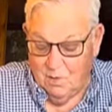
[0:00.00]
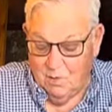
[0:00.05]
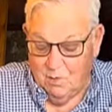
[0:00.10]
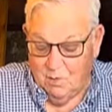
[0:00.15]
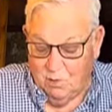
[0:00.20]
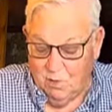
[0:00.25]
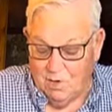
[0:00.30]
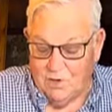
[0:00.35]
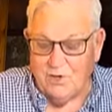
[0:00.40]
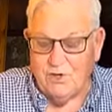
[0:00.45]

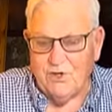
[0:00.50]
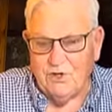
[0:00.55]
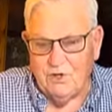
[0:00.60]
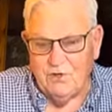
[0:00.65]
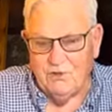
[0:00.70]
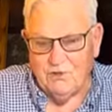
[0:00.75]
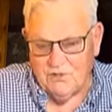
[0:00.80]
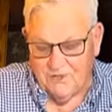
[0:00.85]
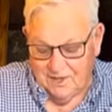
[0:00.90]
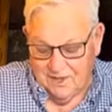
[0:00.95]
Where do you
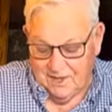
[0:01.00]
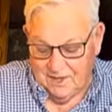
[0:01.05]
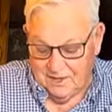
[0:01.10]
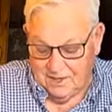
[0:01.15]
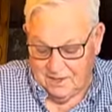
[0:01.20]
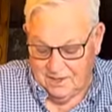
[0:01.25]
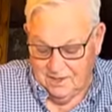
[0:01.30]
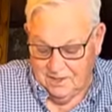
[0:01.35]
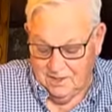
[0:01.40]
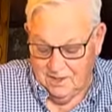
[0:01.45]

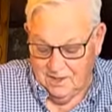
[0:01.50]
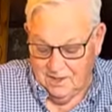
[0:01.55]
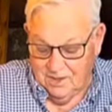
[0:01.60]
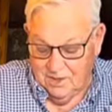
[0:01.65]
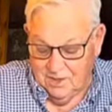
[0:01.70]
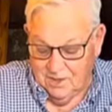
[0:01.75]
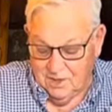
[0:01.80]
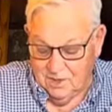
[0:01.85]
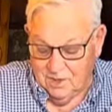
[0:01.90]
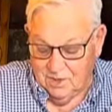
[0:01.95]
think
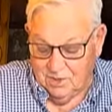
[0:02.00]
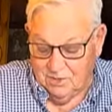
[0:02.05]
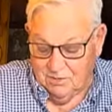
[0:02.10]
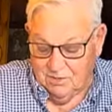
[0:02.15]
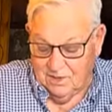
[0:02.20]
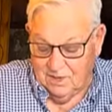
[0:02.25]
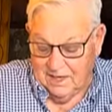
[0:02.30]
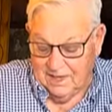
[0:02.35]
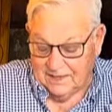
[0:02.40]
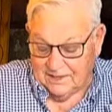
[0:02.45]
you'd
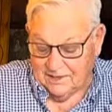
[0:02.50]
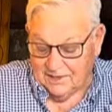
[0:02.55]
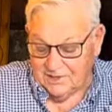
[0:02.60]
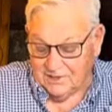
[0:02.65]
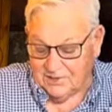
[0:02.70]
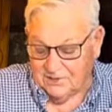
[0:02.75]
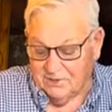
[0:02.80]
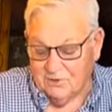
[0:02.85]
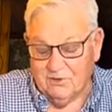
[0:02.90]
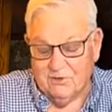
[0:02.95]
like to
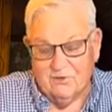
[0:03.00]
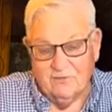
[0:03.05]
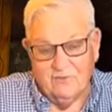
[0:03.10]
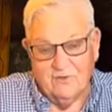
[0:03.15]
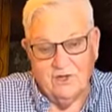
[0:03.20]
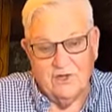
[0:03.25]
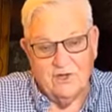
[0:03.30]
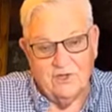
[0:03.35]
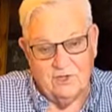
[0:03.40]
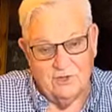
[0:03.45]
serve
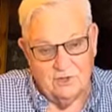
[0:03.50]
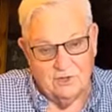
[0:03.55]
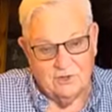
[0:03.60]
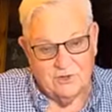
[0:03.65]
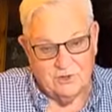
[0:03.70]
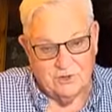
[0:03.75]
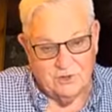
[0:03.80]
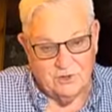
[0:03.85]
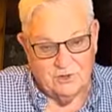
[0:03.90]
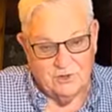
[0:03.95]
in your
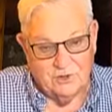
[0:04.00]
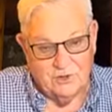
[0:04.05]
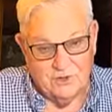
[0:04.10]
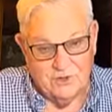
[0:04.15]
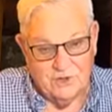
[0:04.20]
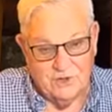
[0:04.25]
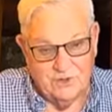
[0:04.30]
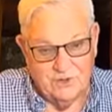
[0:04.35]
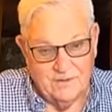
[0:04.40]
church?